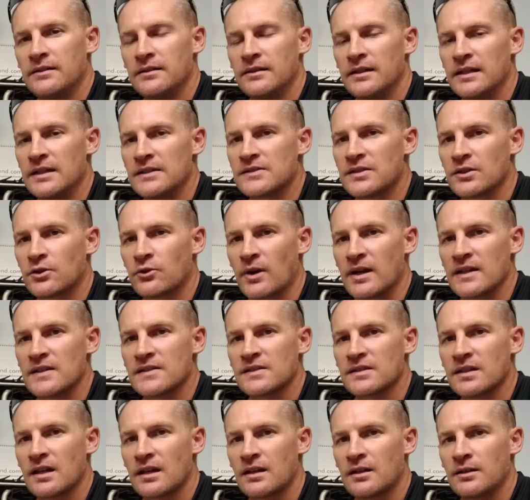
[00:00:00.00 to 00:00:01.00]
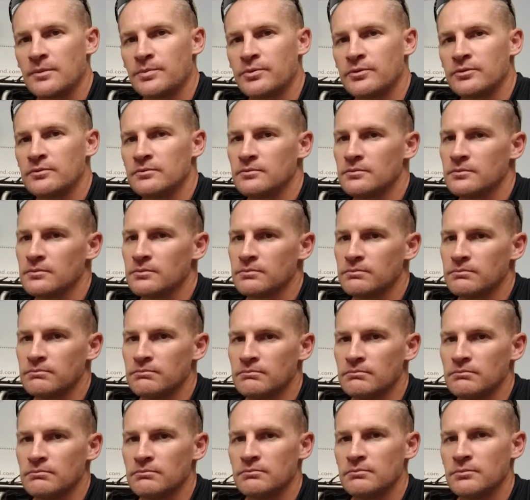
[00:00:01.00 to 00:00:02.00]
it's a great setup,
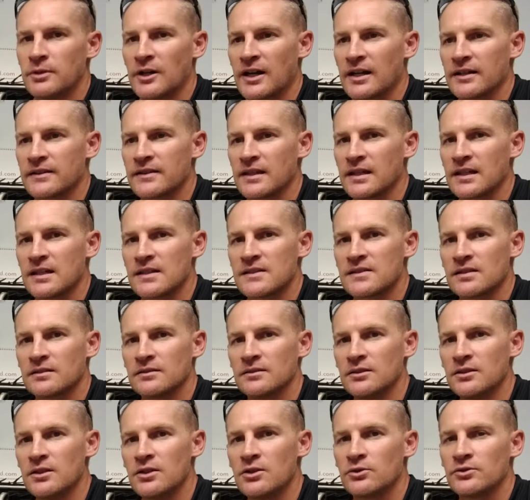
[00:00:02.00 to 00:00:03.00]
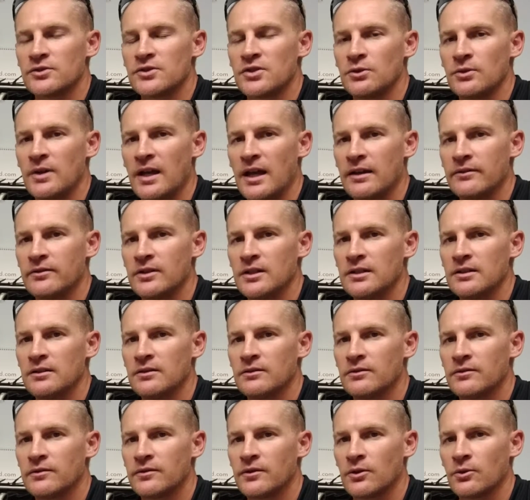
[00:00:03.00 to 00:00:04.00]
but I think it's a little too heavy
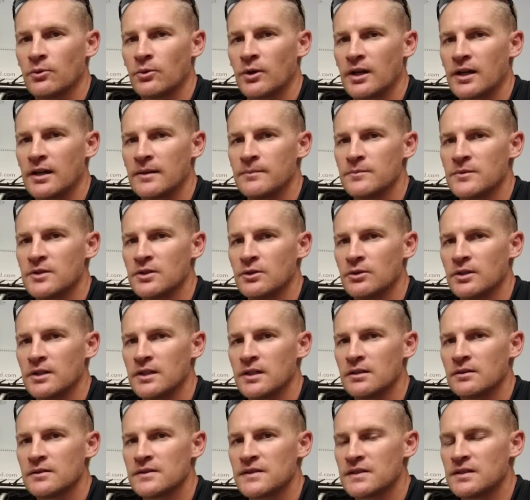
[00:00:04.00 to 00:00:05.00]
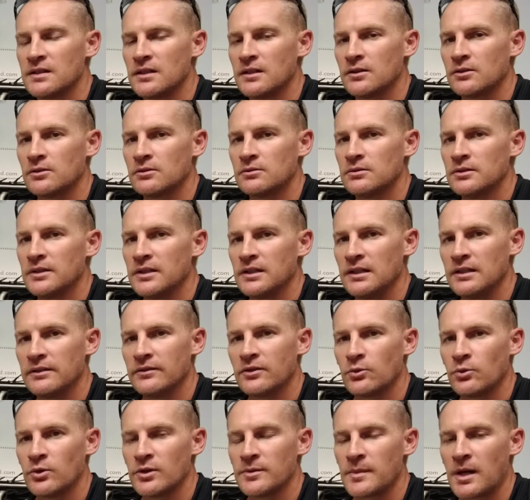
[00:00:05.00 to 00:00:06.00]
for what I'm doing still.
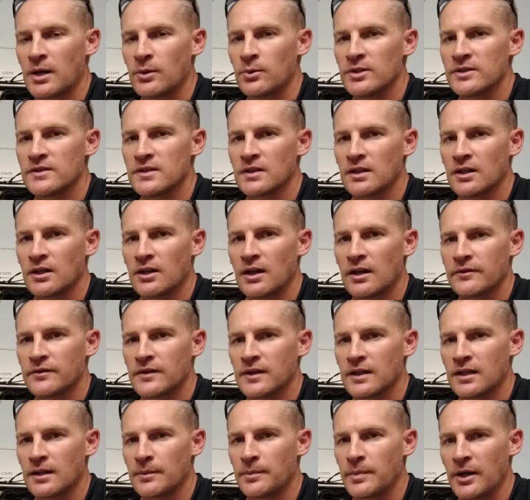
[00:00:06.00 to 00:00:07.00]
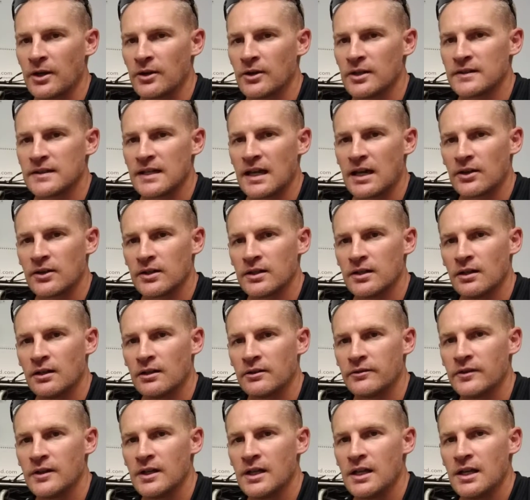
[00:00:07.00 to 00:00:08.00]
Even with my winter gear, I think I pared it down
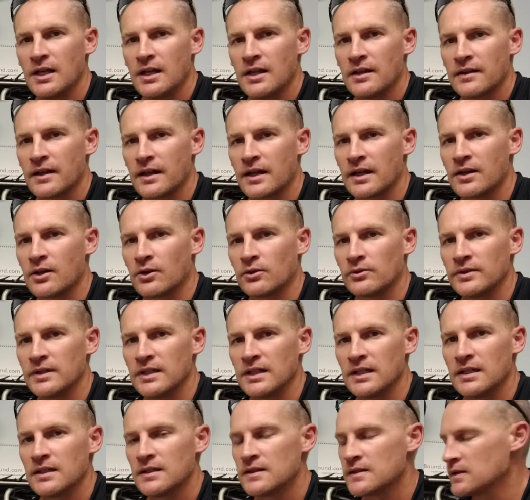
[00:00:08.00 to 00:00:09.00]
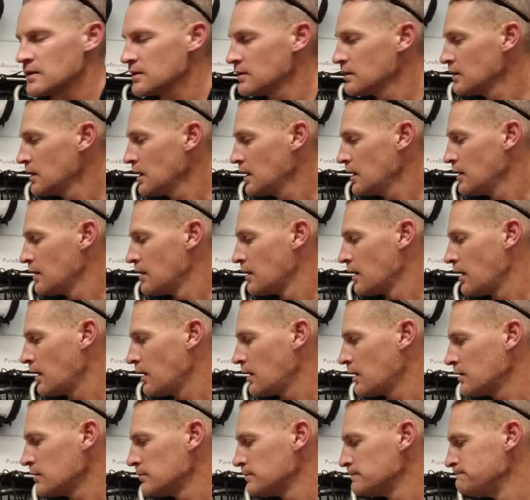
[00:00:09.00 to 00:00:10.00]
enough that I don't need it.
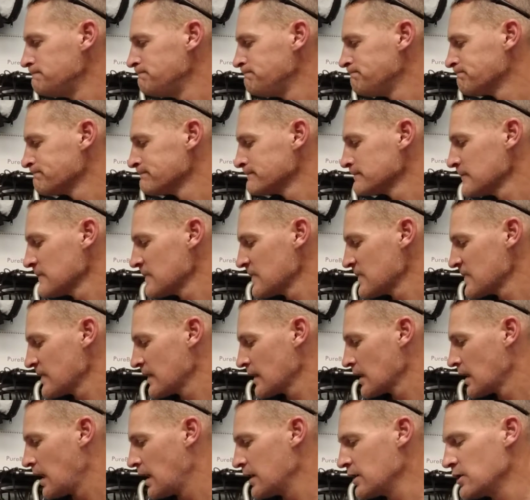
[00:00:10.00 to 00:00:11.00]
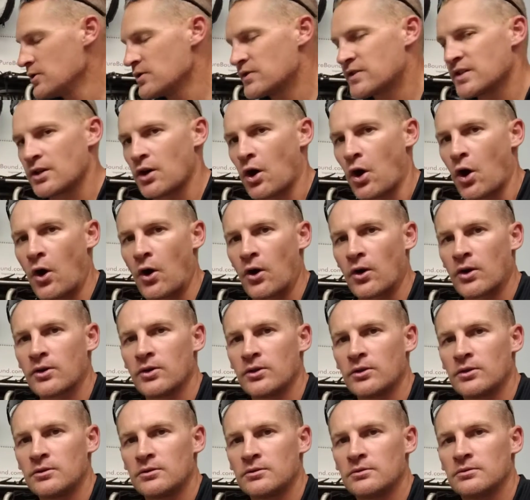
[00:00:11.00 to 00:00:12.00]
I use an
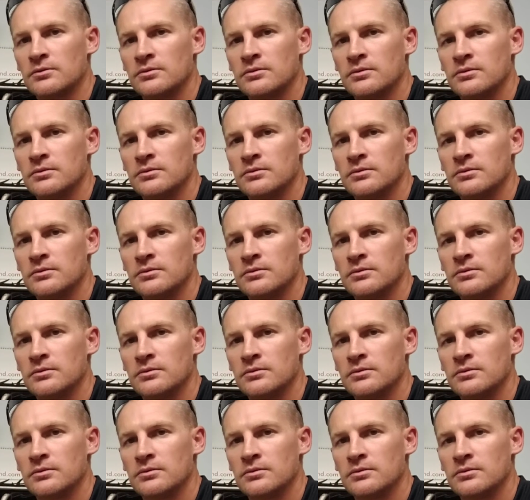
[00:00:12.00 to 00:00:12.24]
Arkell